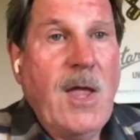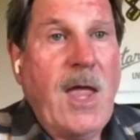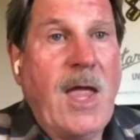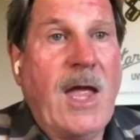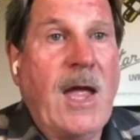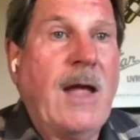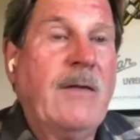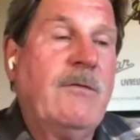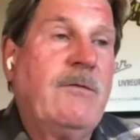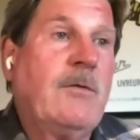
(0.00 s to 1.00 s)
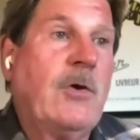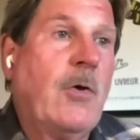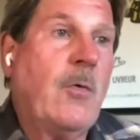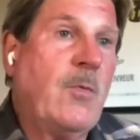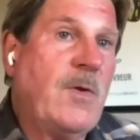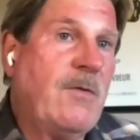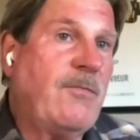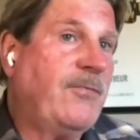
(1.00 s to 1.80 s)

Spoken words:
And so we